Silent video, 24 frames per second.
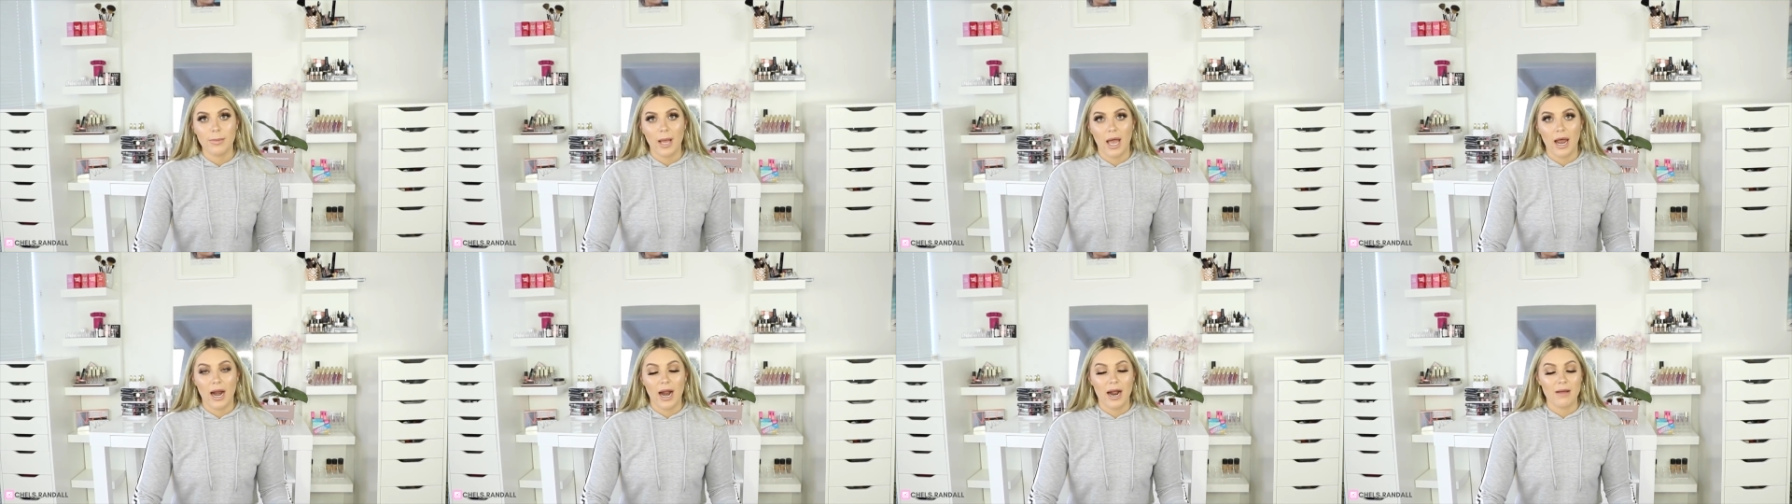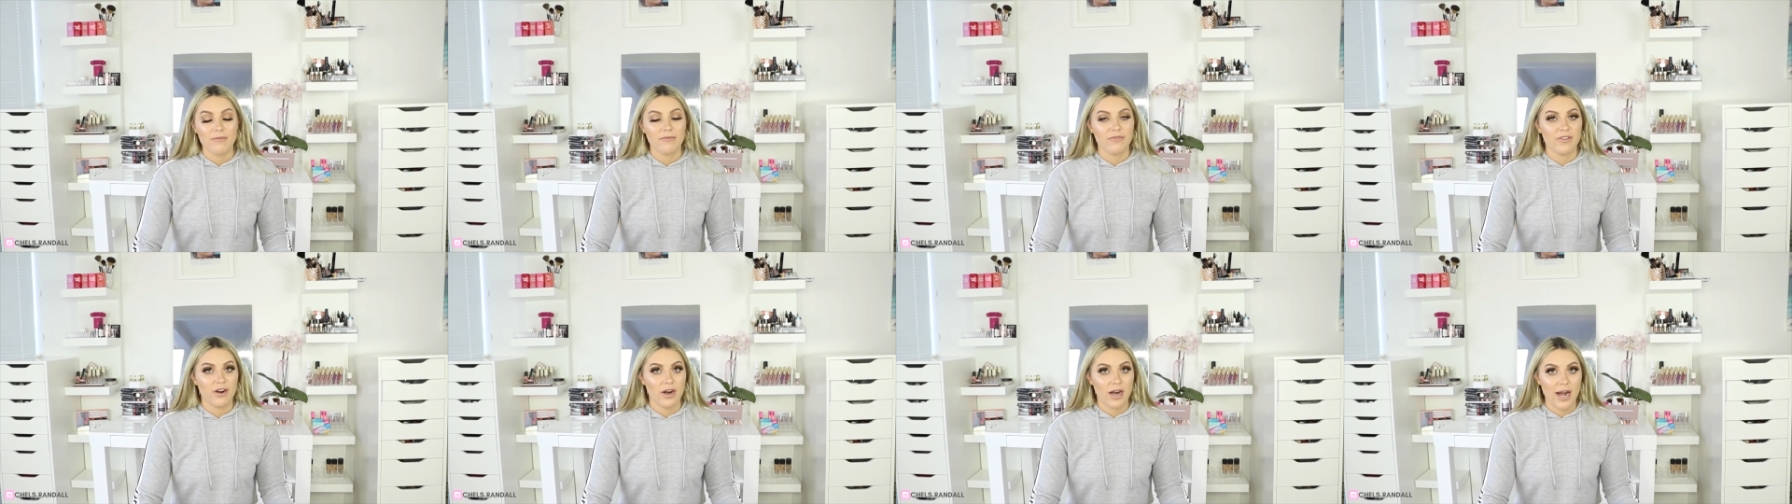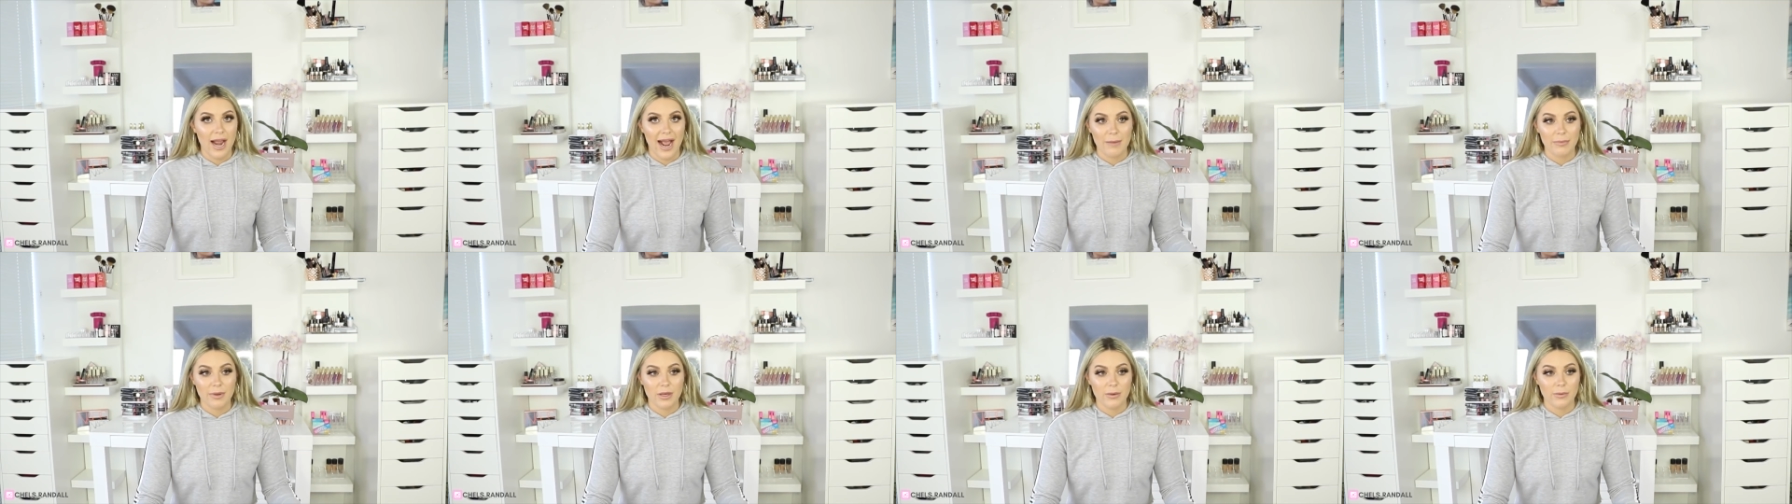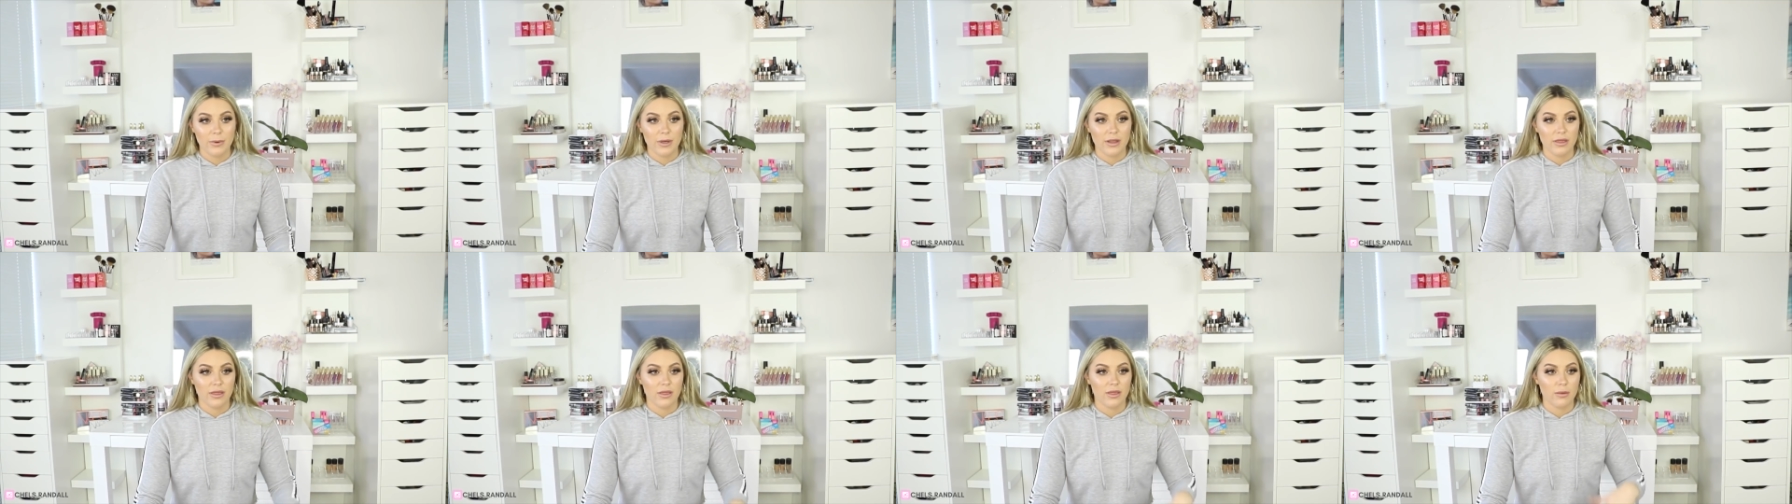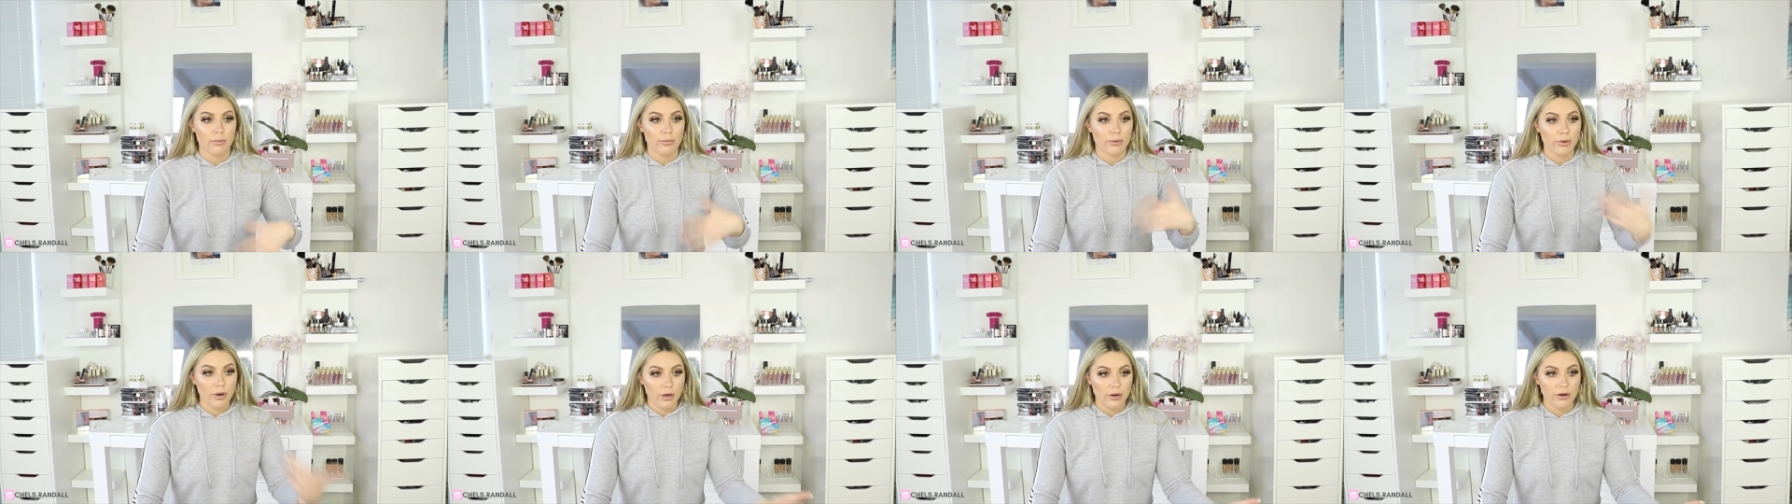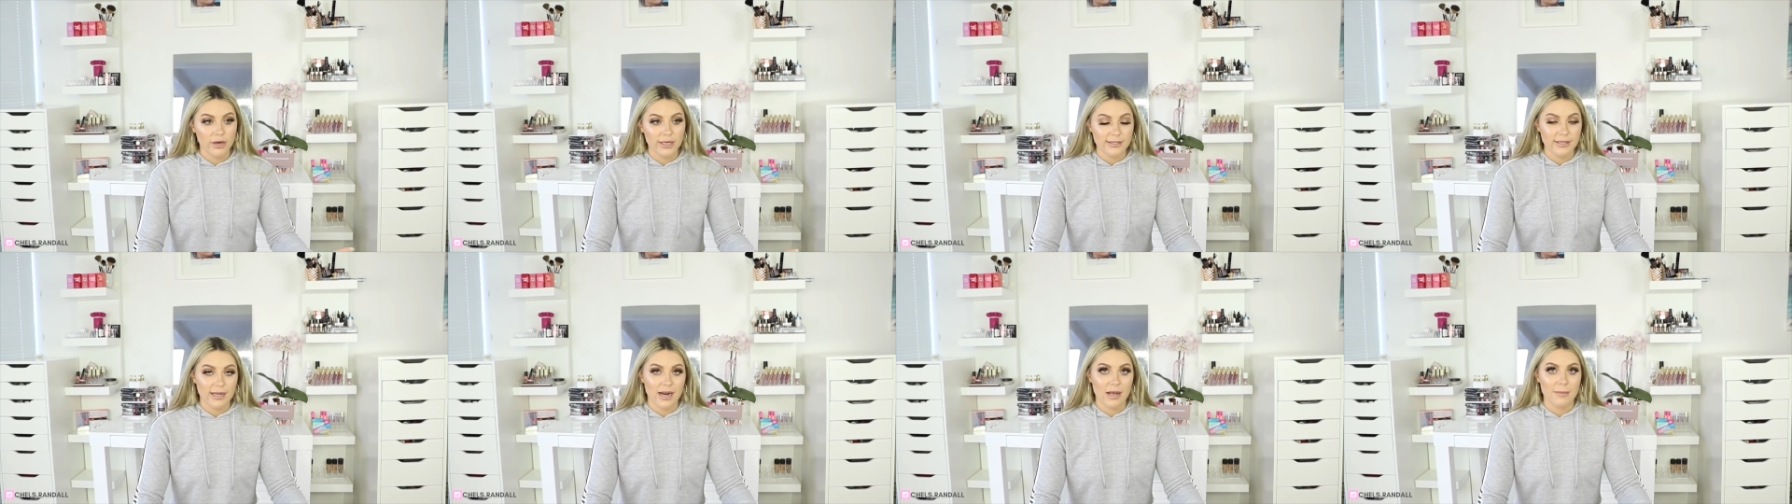but I'm very happy with the
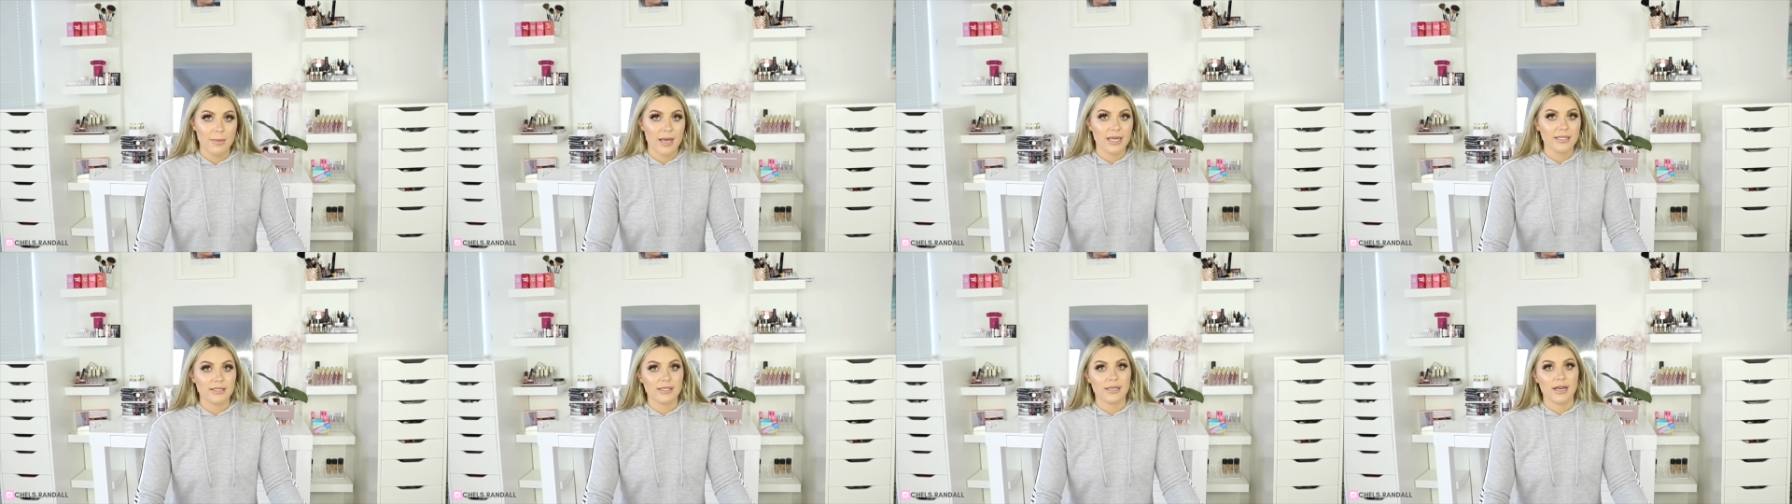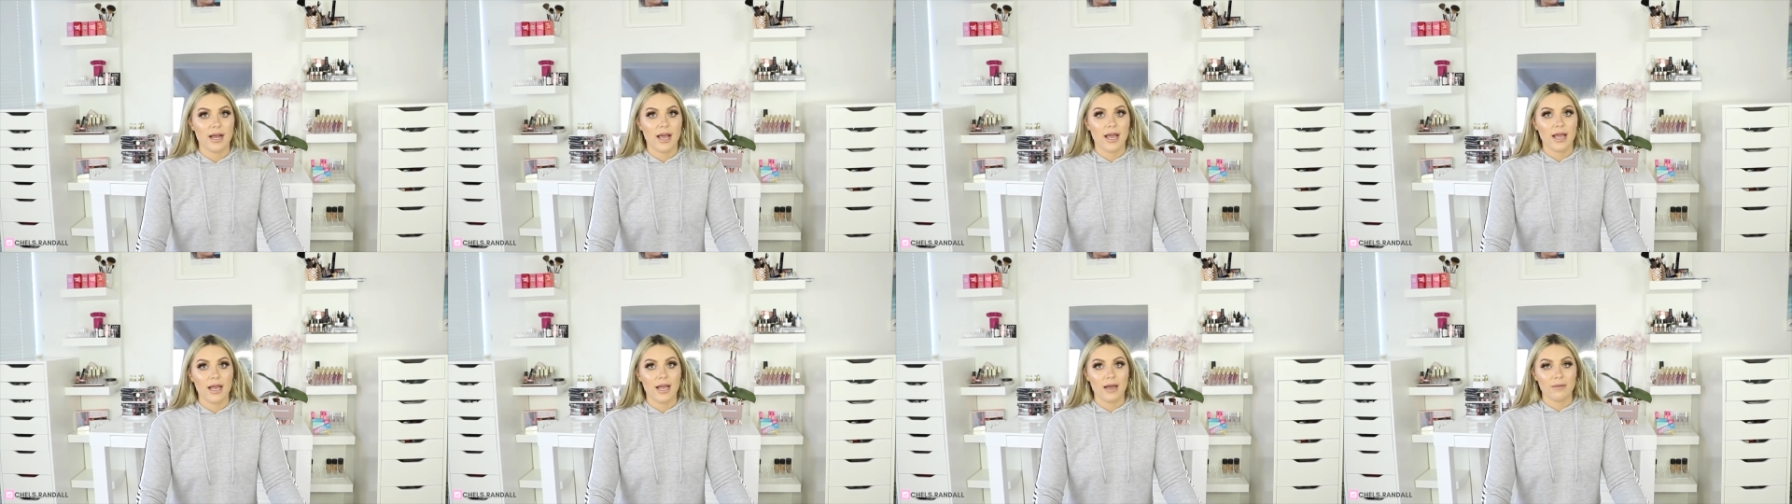progress that I made today.